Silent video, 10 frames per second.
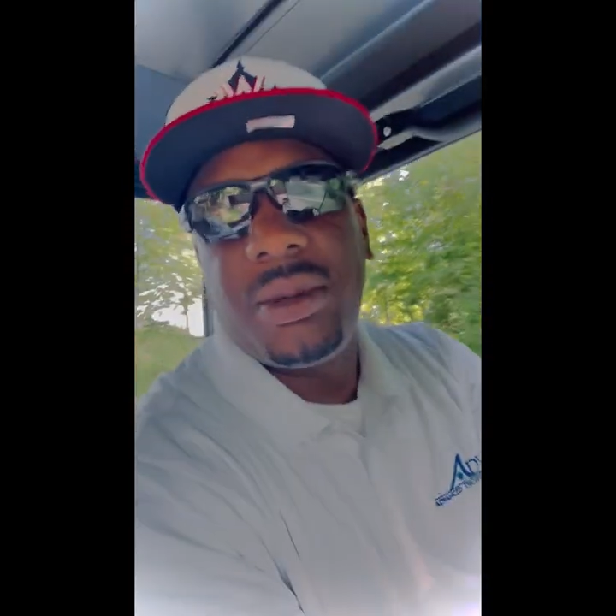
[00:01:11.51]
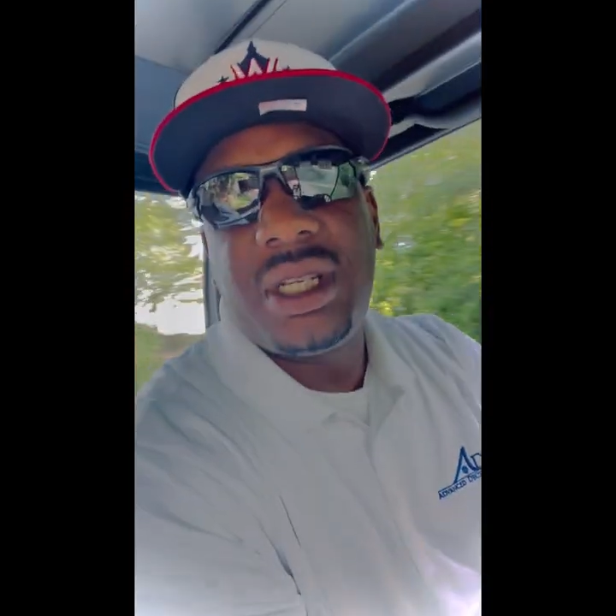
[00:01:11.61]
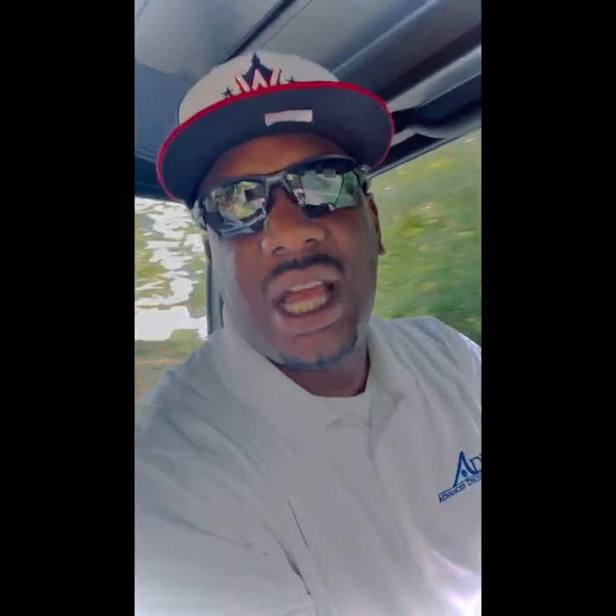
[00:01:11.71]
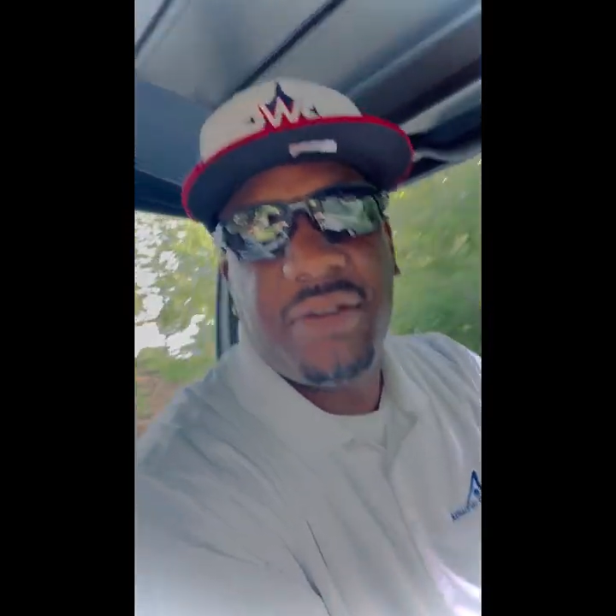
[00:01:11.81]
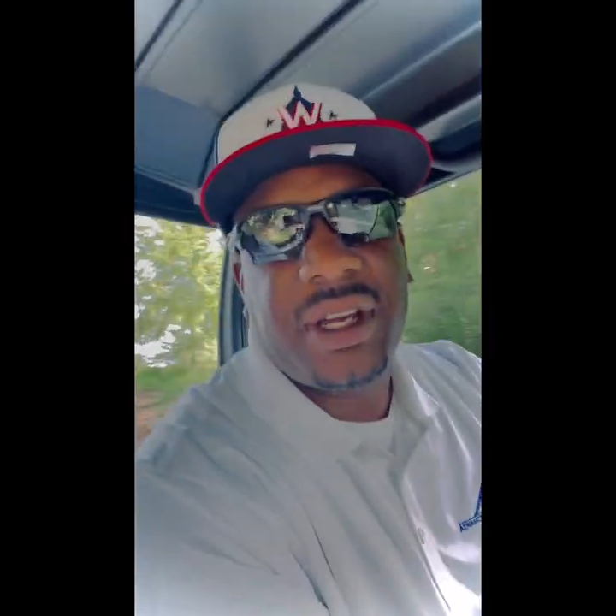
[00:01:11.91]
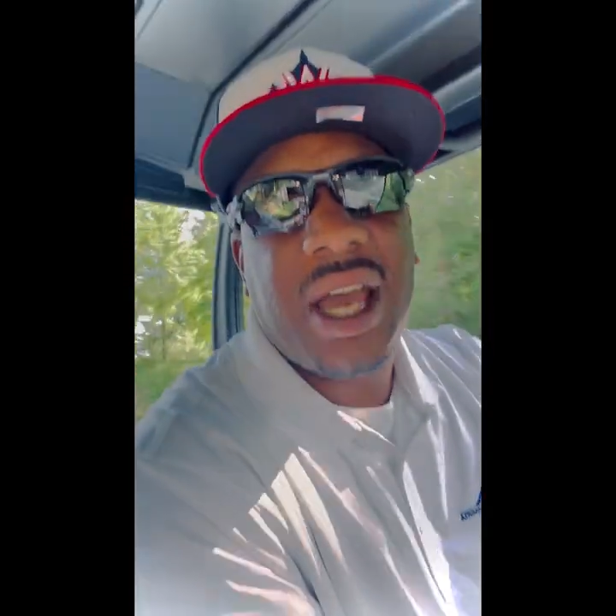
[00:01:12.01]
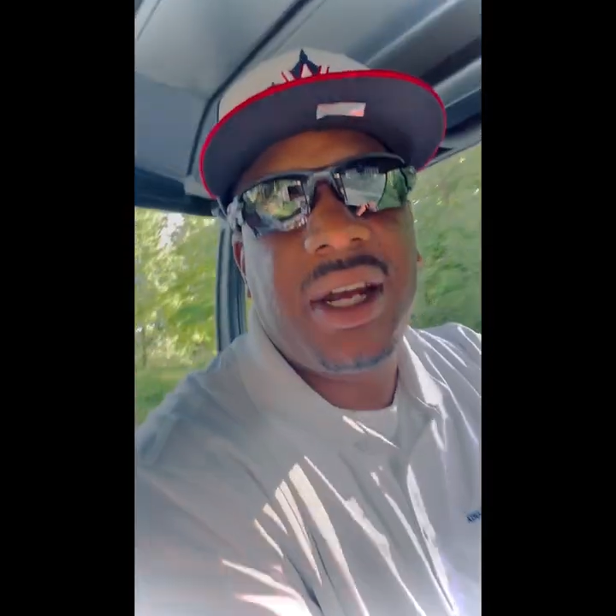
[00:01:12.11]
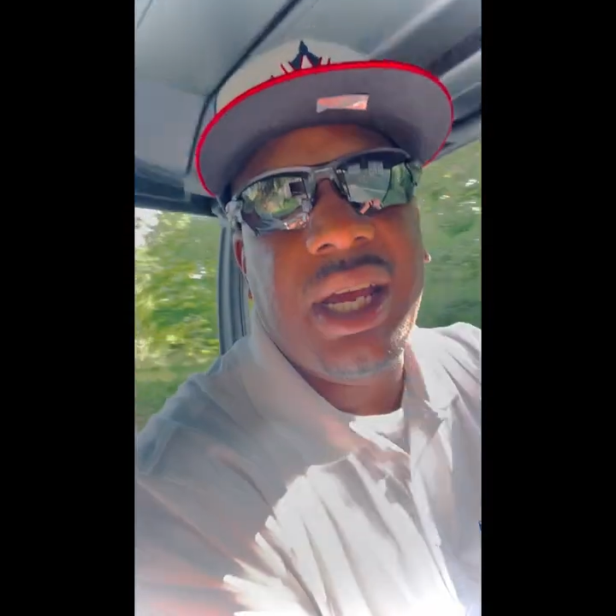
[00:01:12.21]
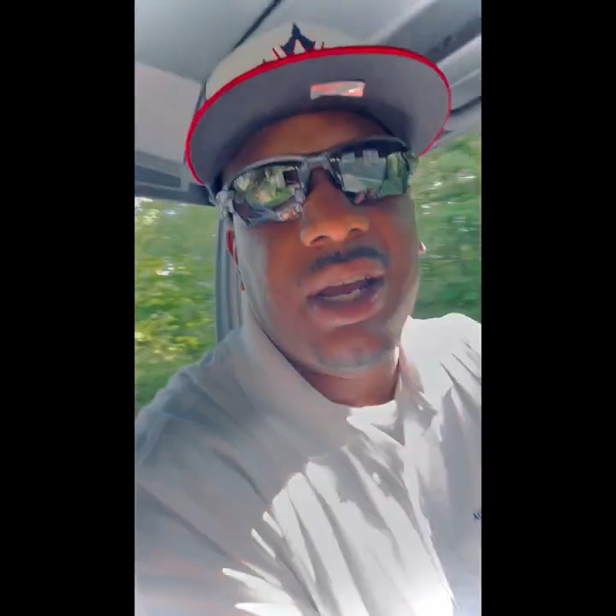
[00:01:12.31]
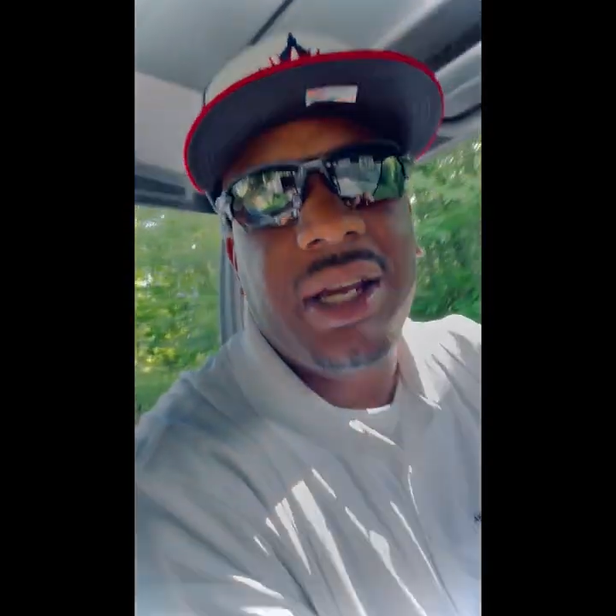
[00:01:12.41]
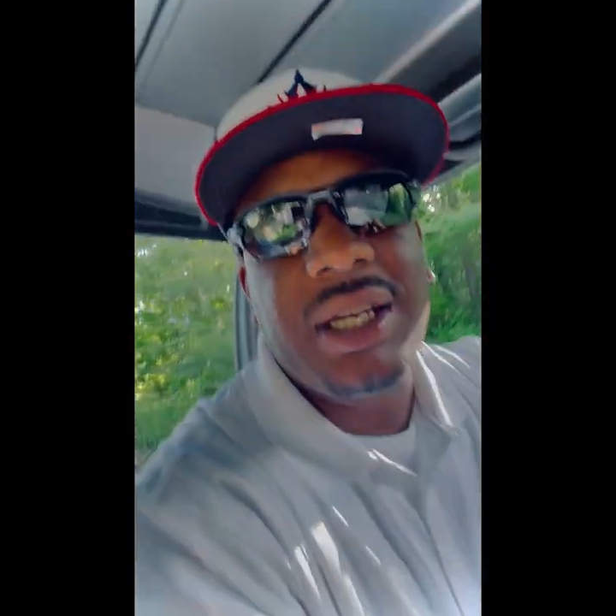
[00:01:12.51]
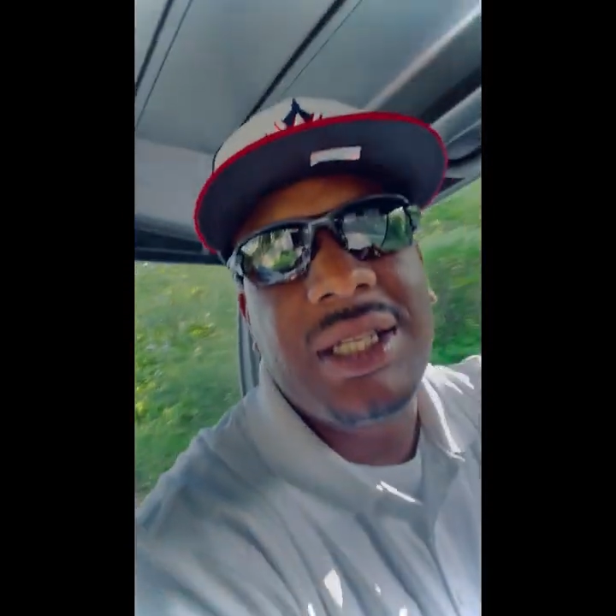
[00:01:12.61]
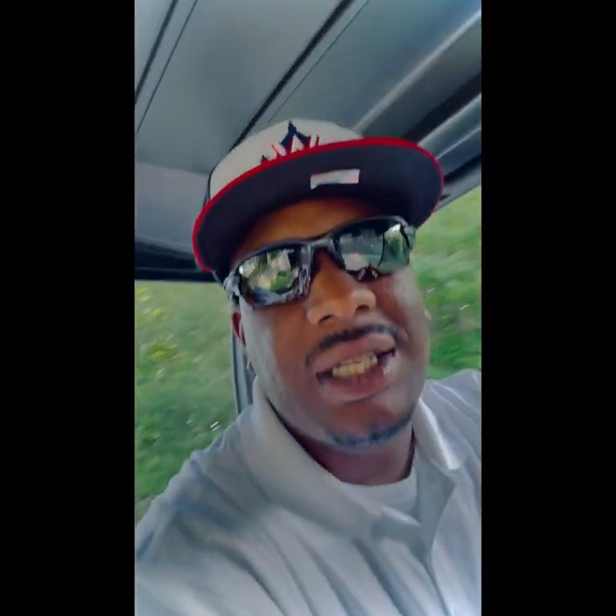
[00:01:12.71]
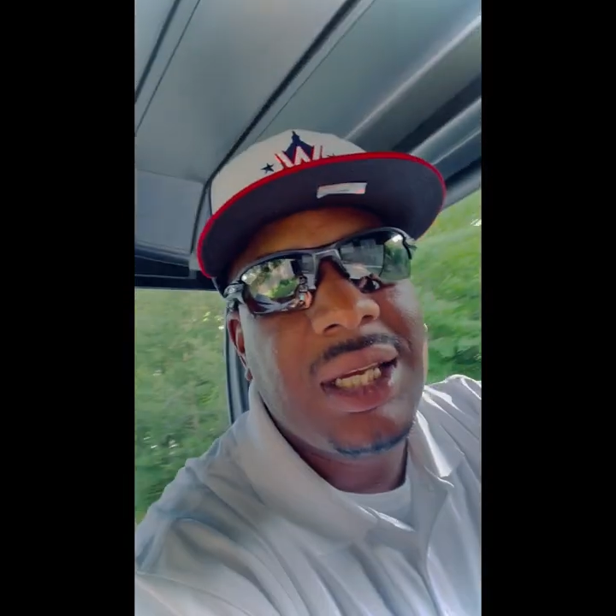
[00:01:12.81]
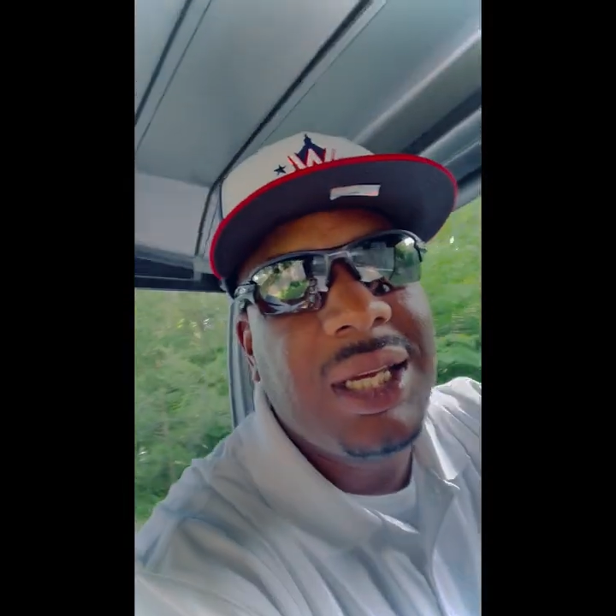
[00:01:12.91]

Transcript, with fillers: and Stafford County areas.